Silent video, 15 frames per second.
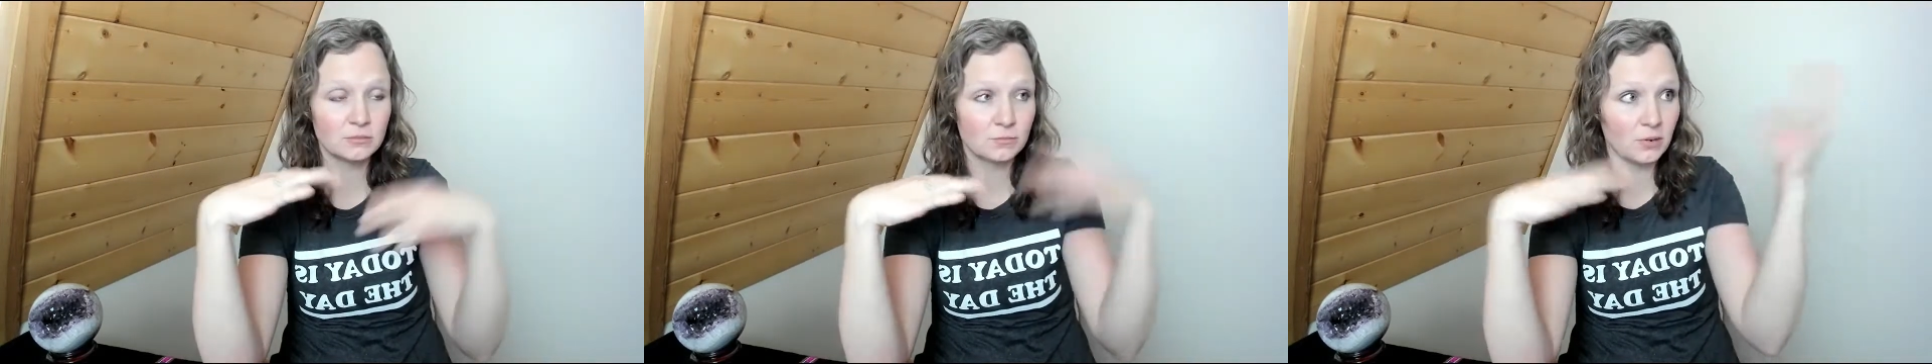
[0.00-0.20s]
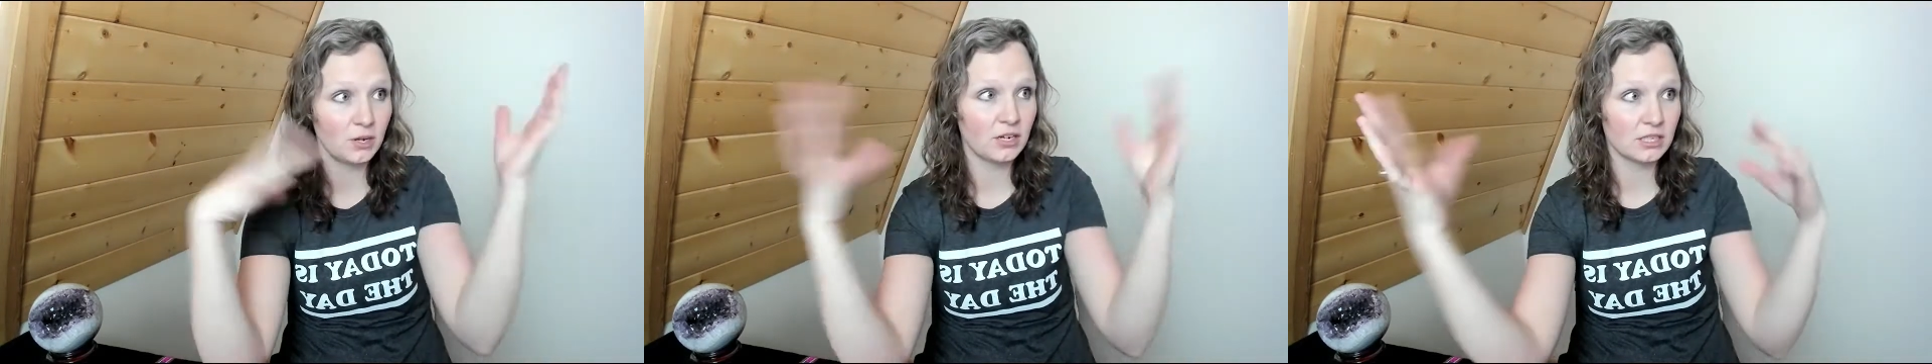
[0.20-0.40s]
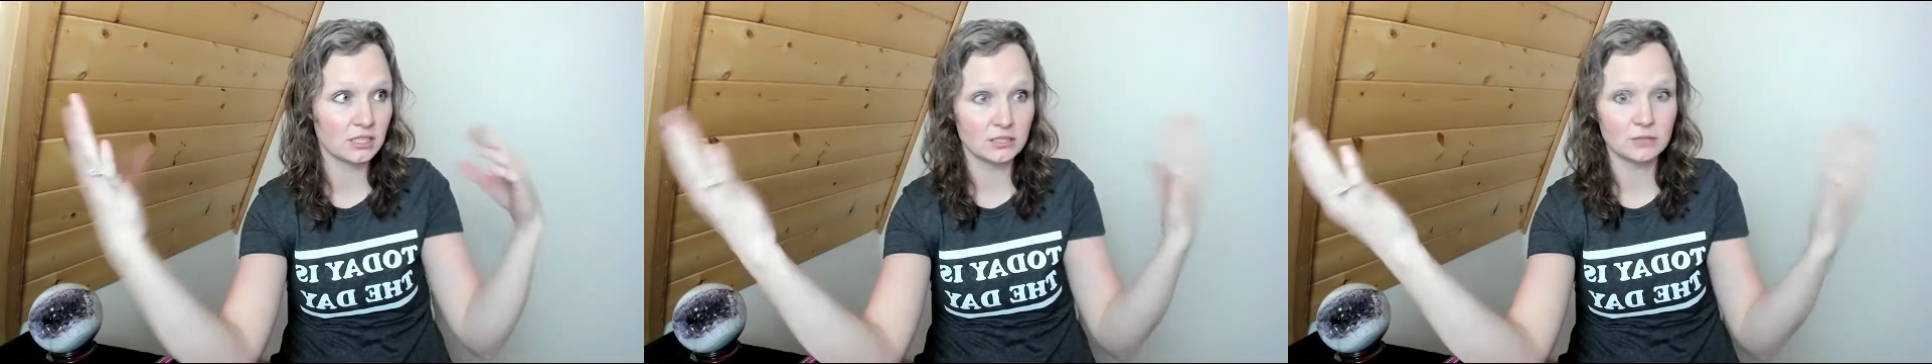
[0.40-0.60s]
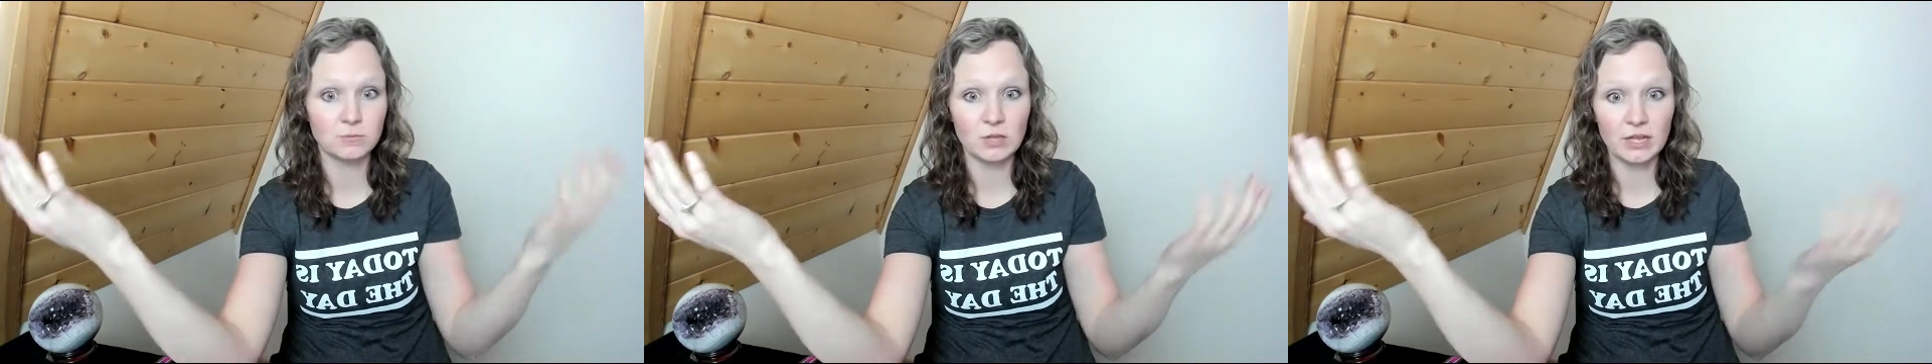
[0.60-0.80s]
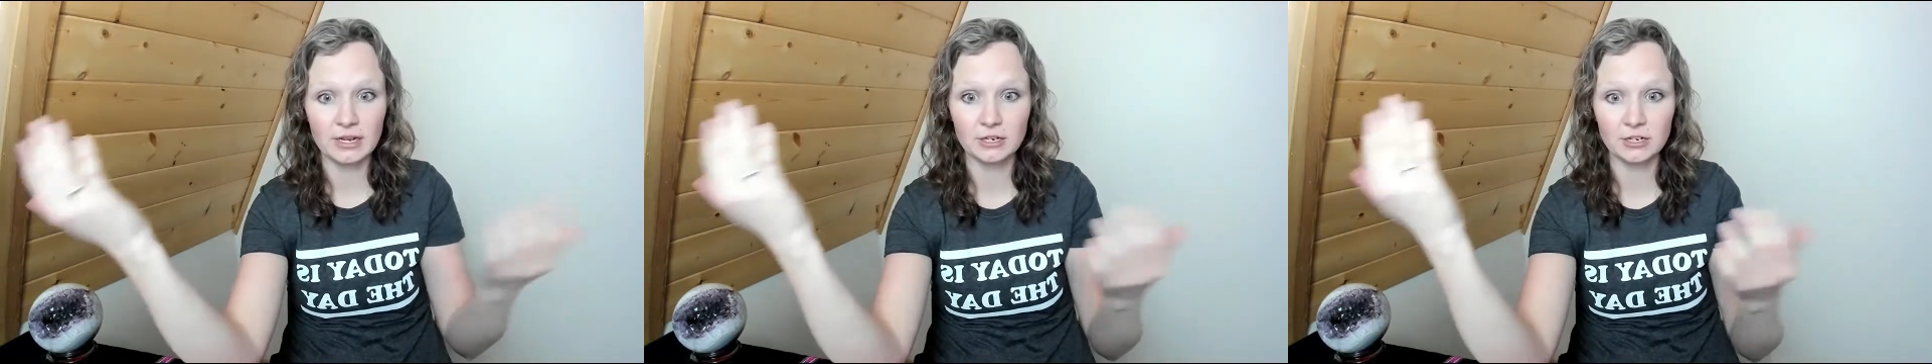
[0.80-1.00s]
body,
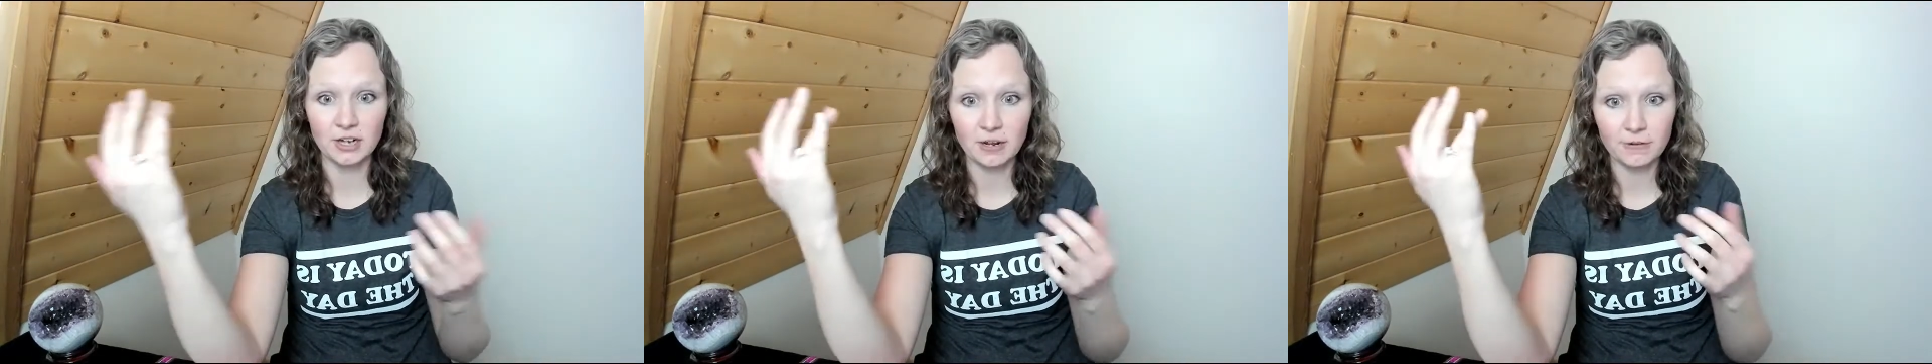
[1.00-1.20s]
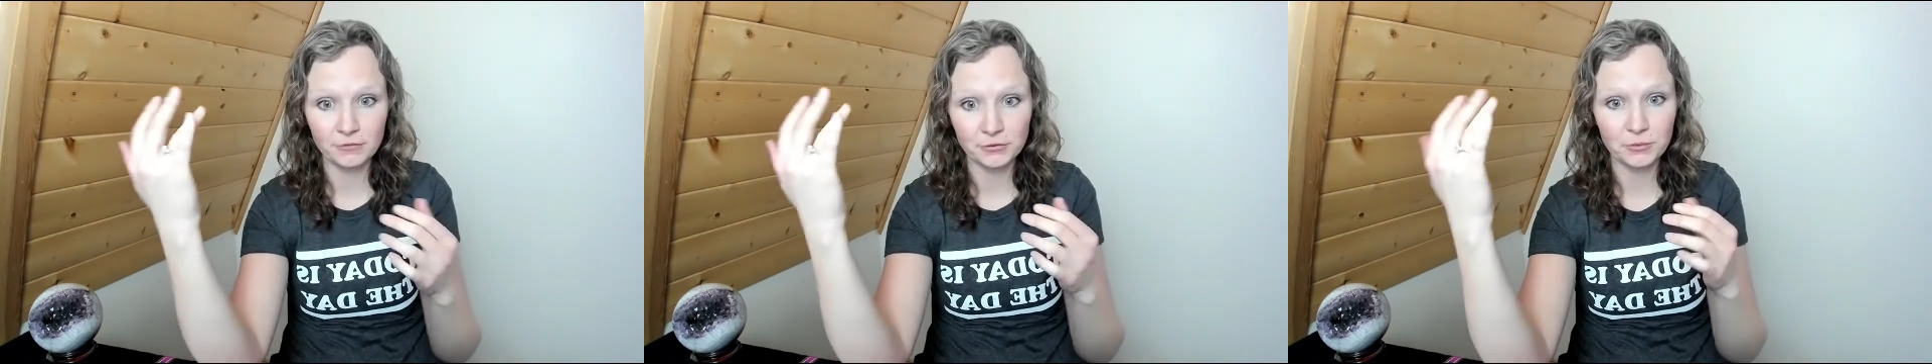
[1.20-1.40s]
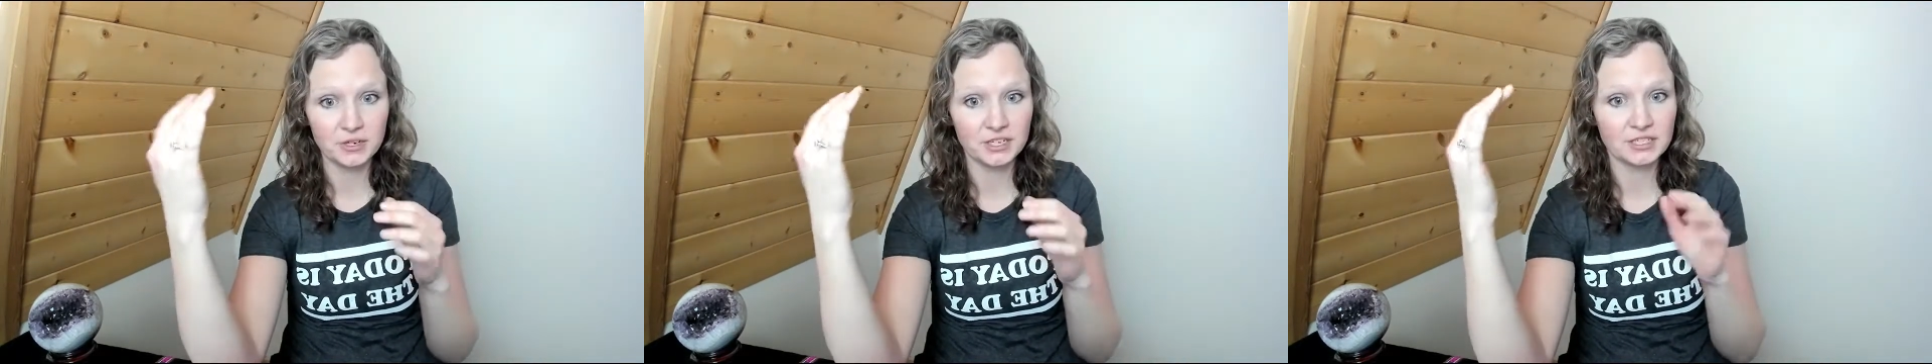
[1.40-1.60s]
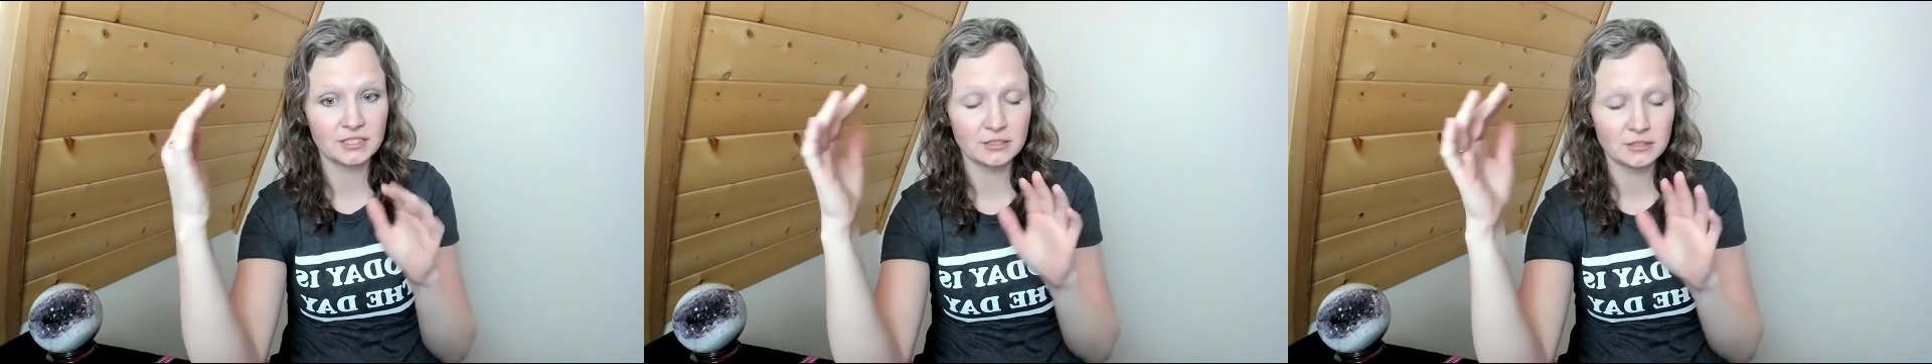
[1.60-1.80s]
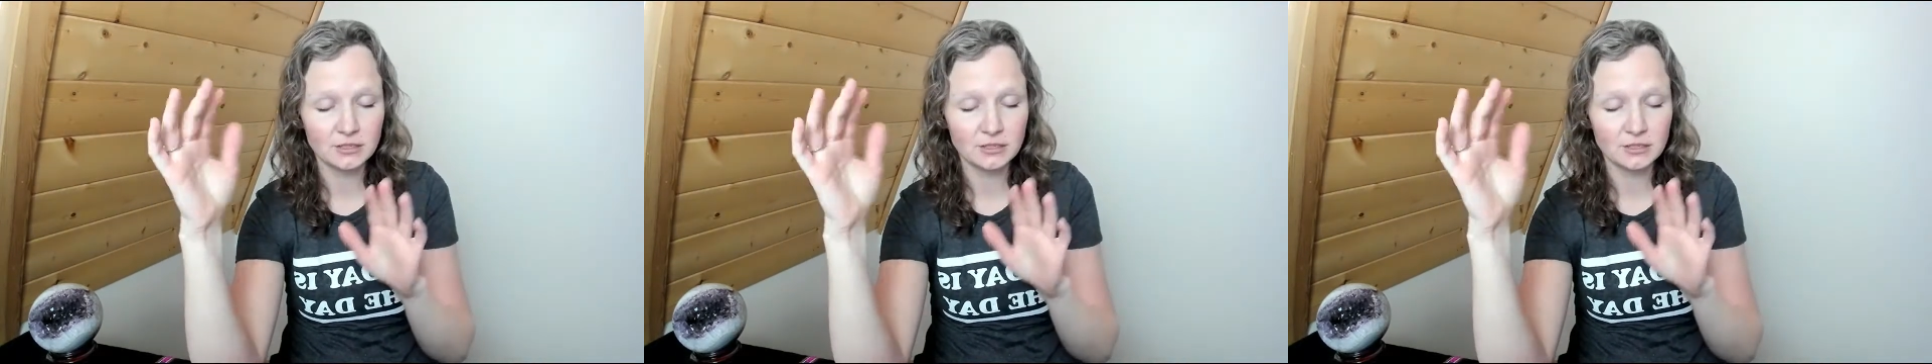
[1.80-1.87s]
splattered everywhere.